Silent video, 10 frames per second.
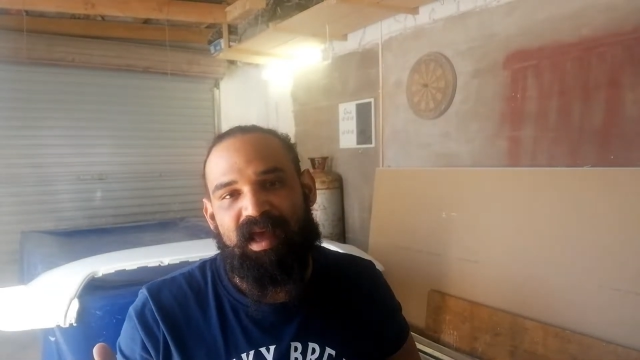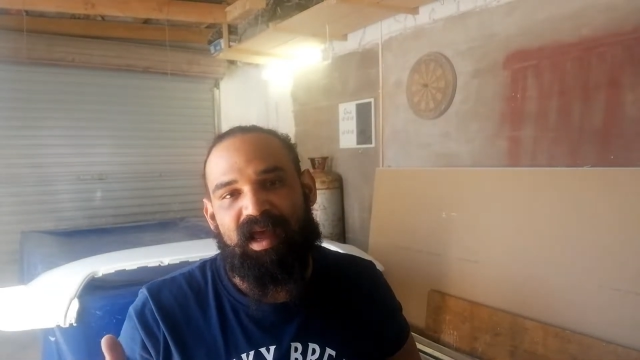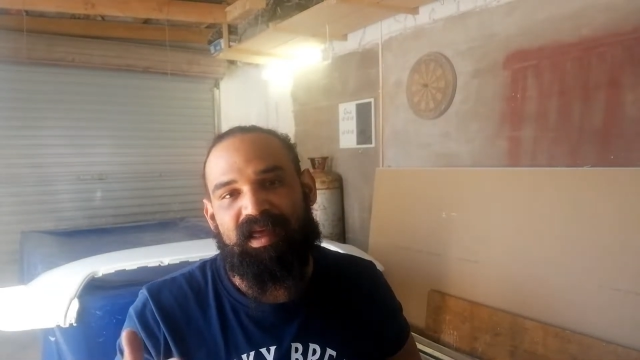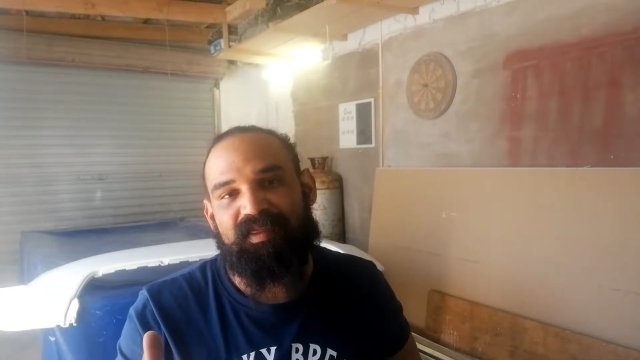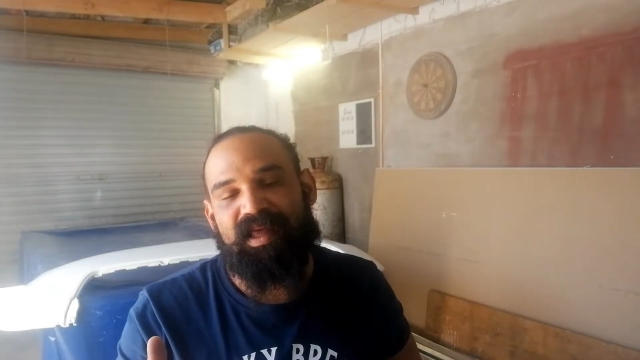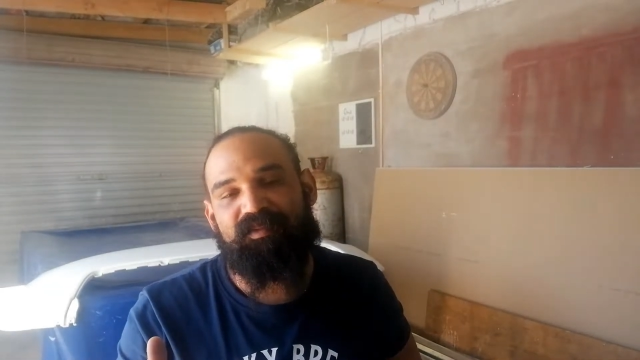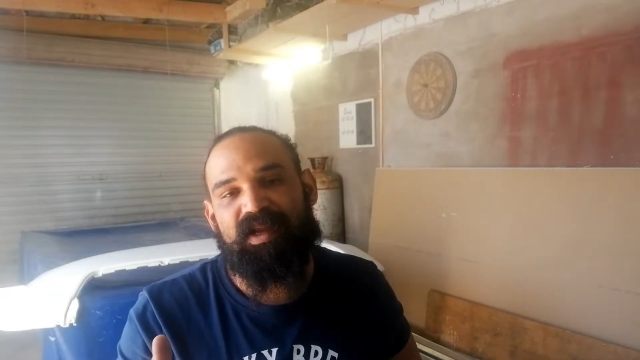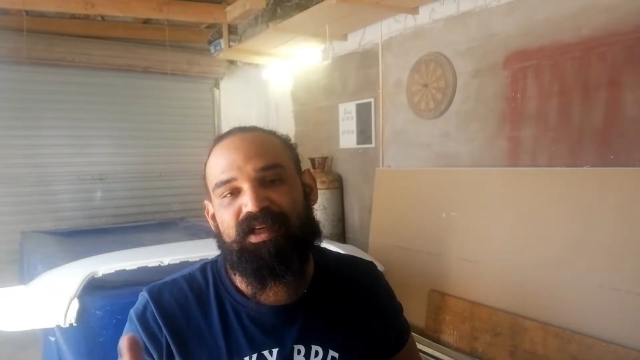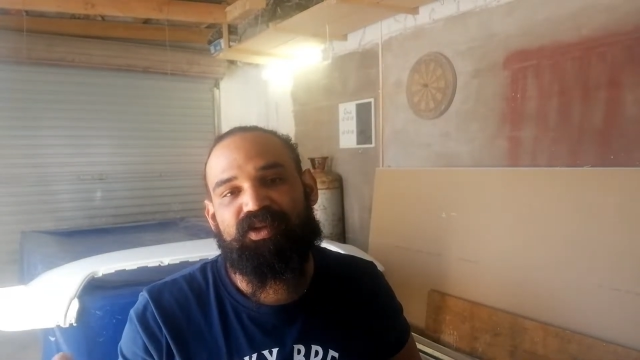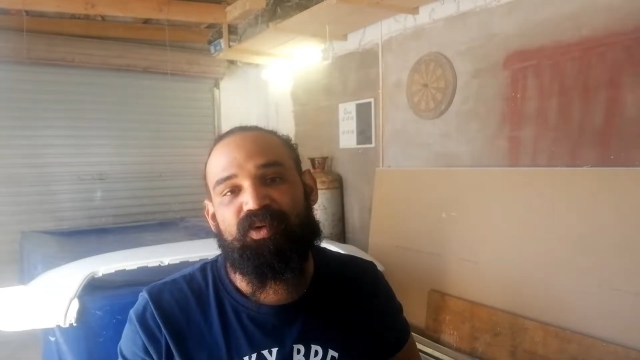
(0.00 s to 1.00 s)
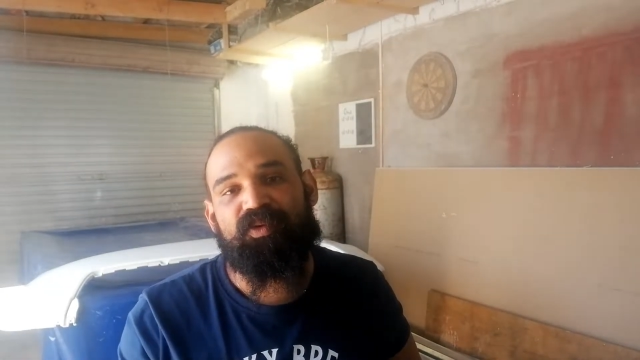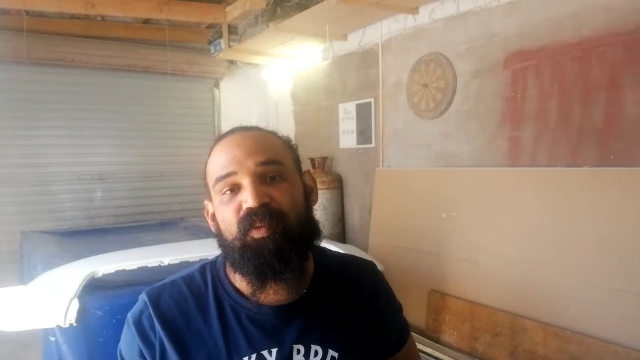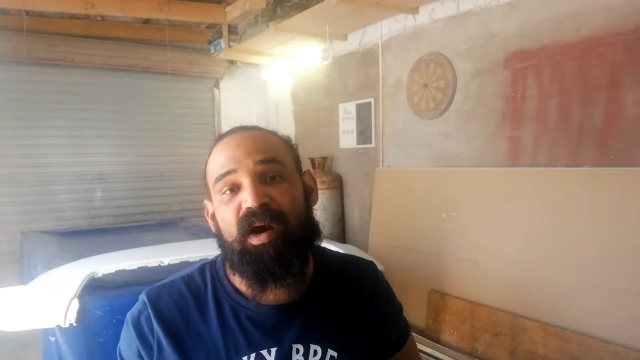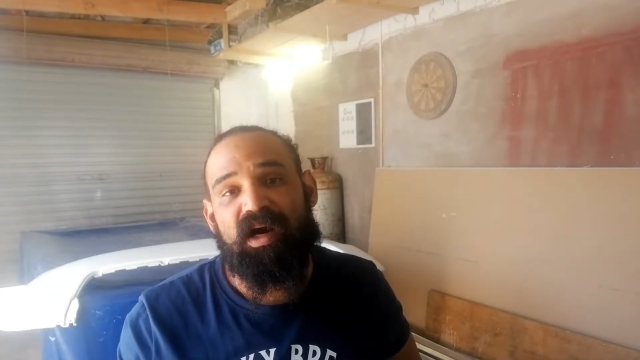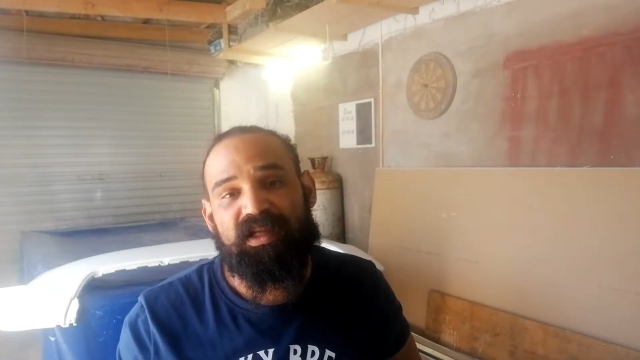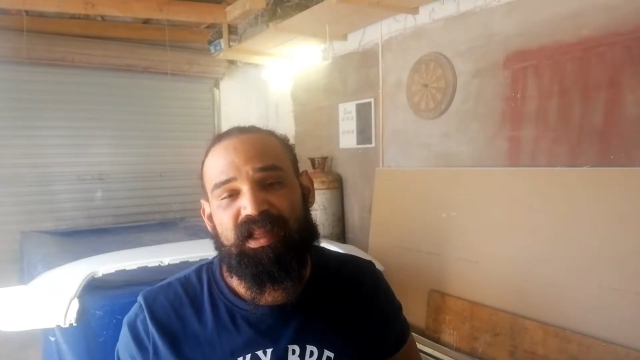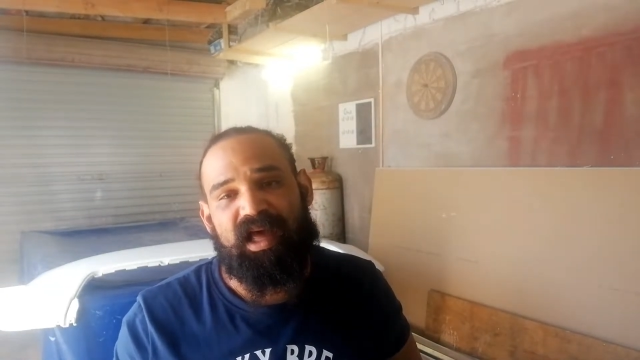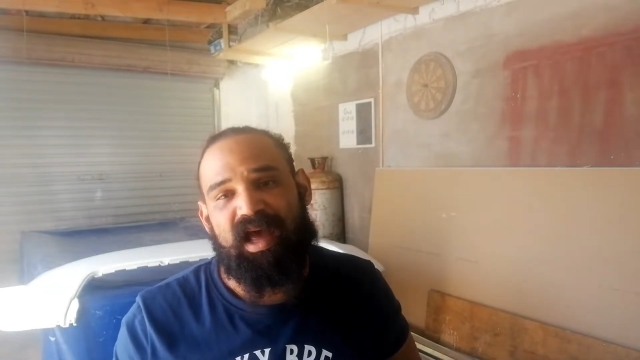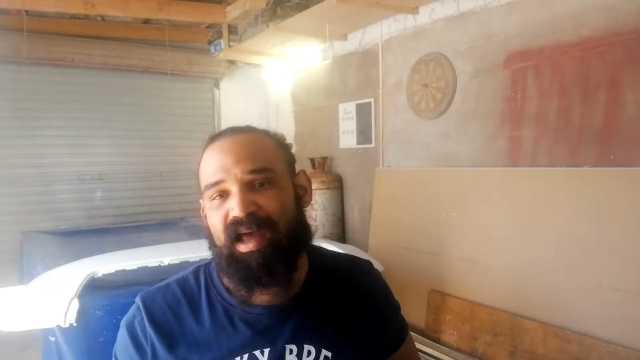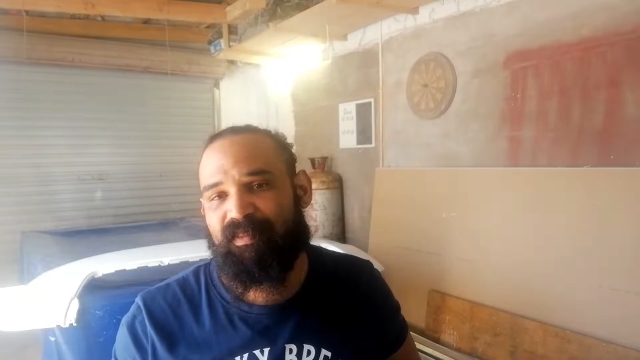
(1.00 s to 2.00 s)
And then when I saw the work,
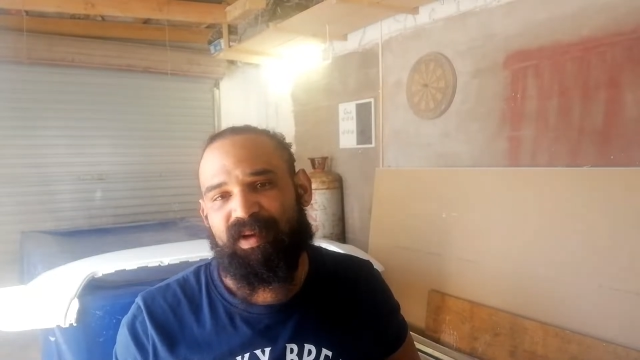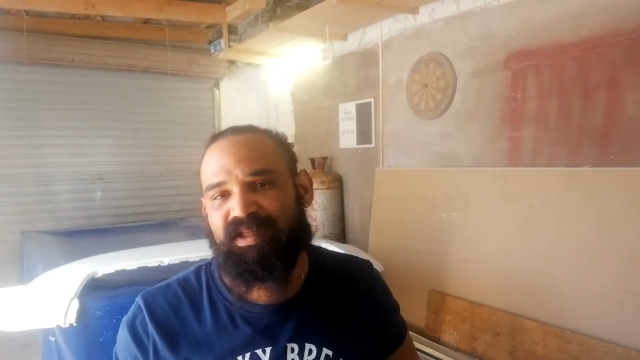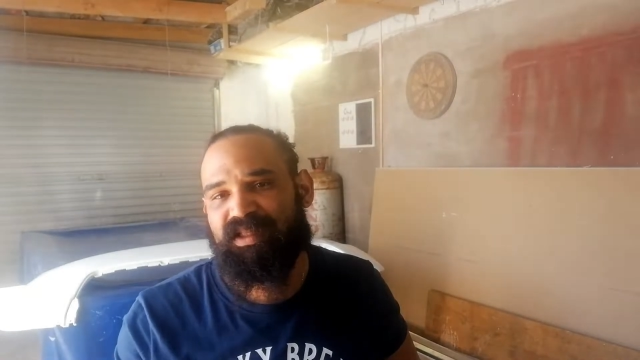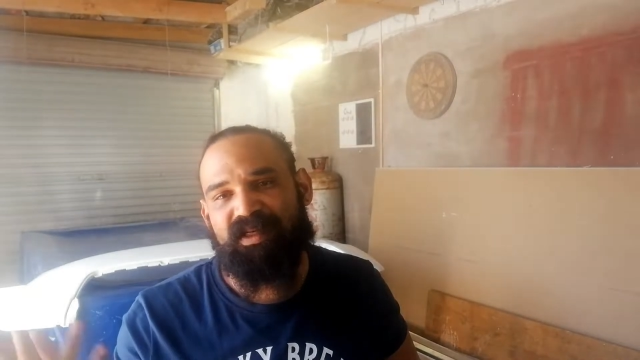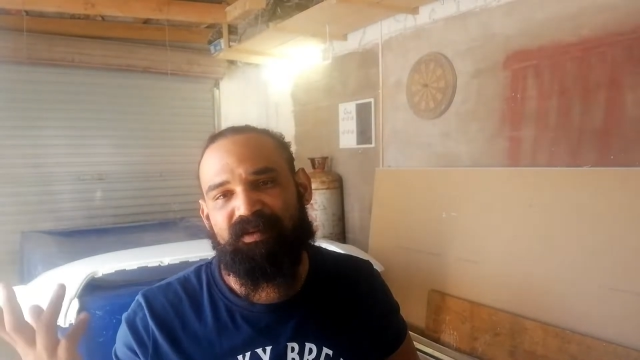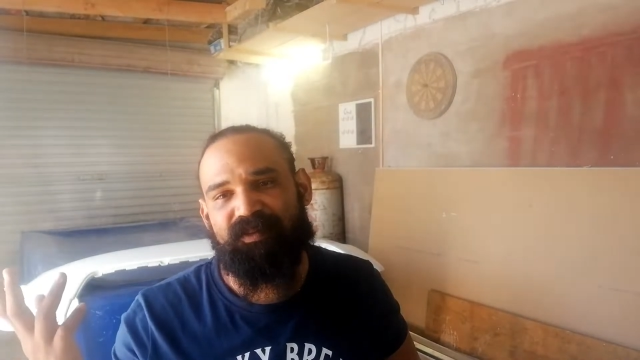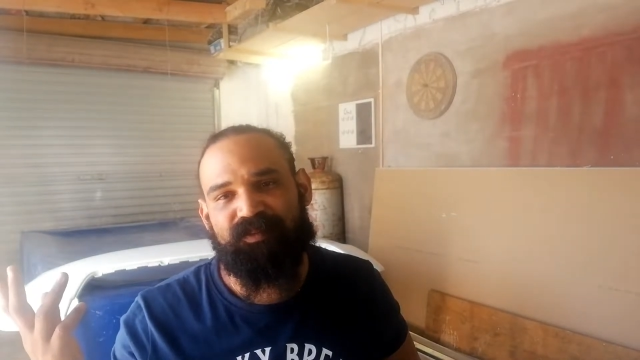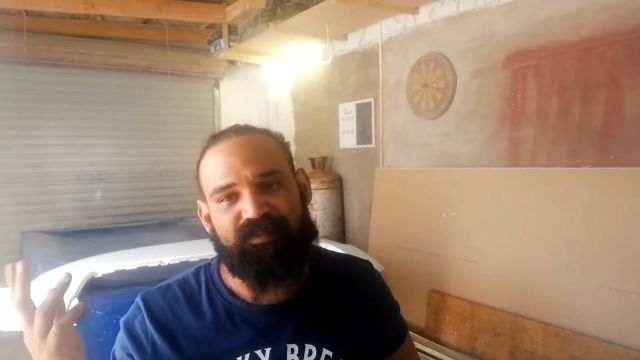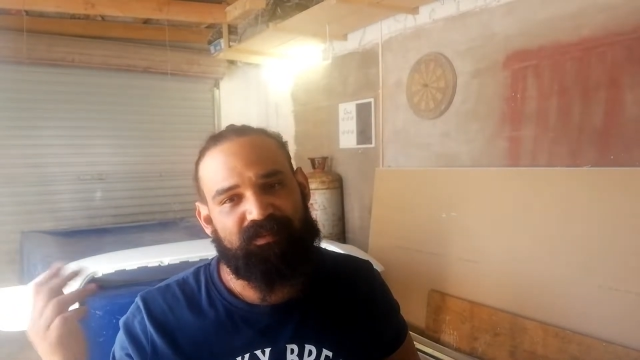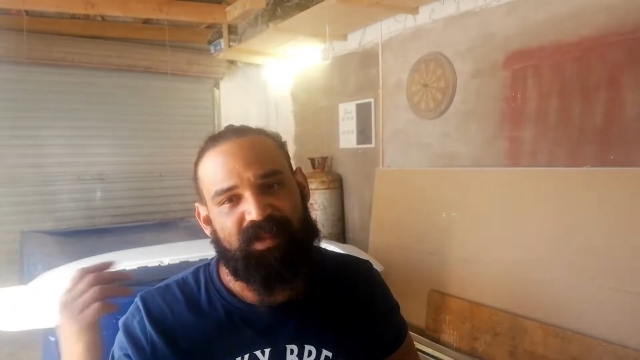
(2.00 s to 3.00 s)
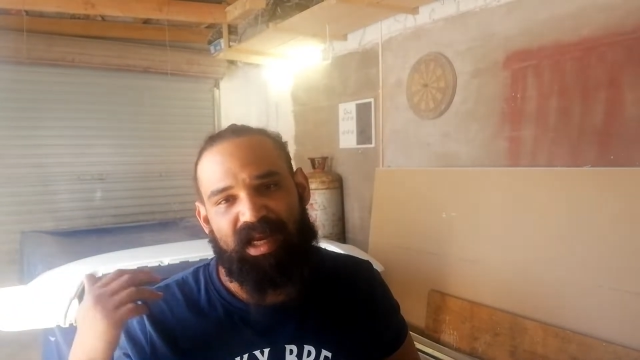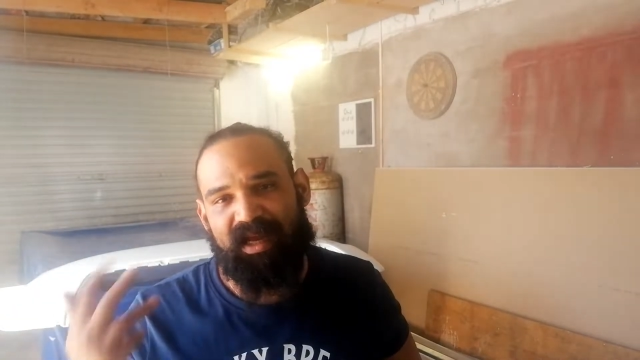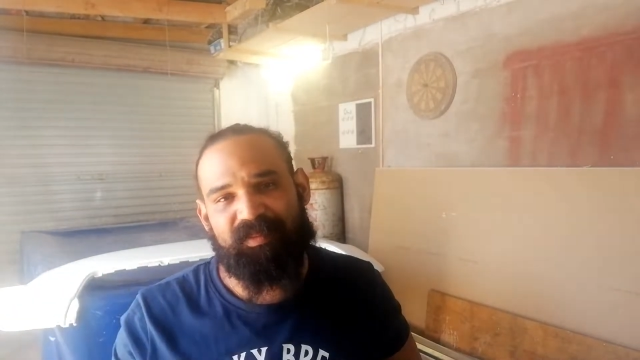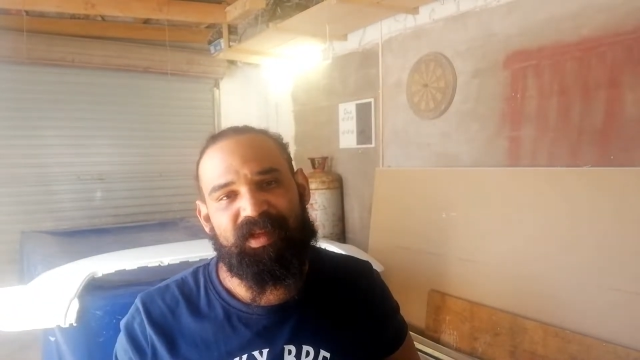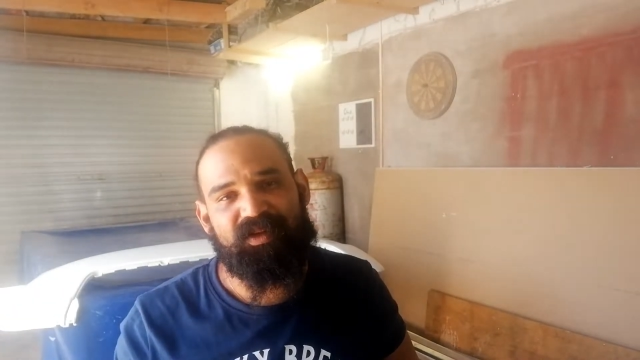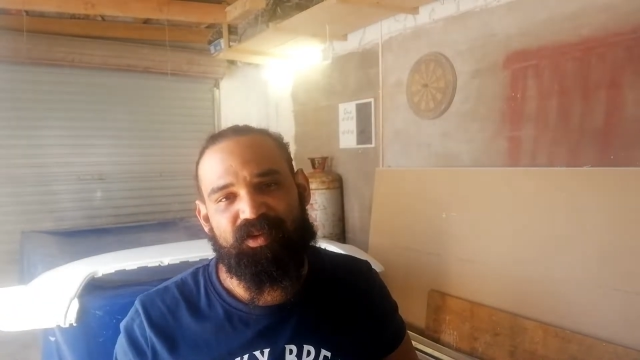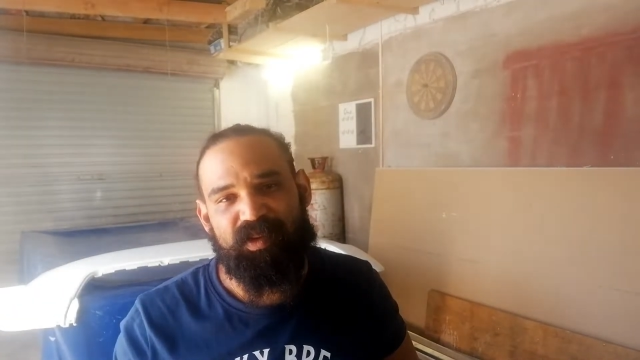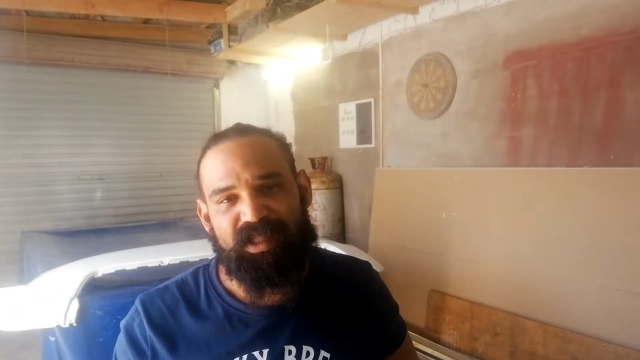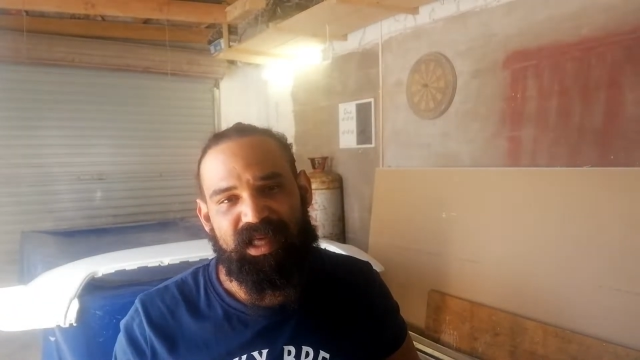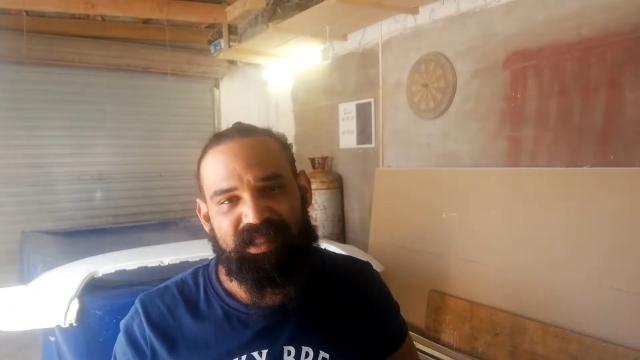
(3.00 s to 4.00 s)
I basically recommend
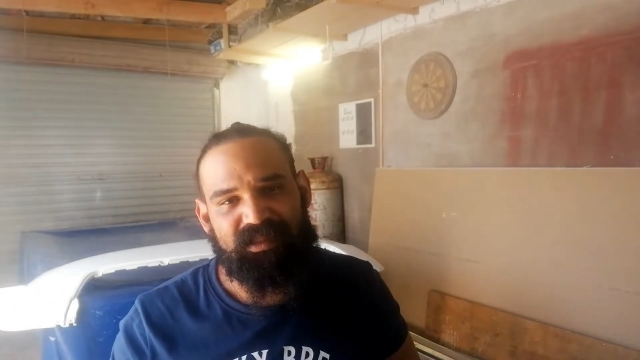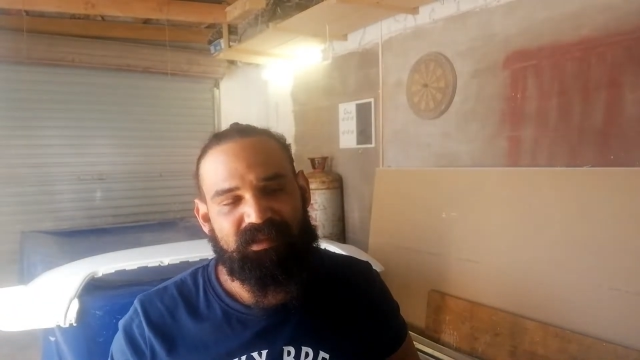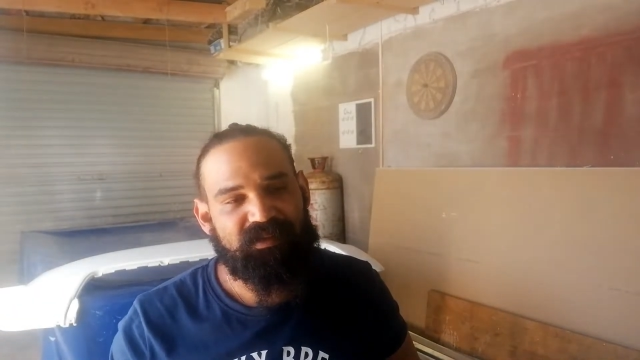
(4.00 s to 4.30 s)
doing that.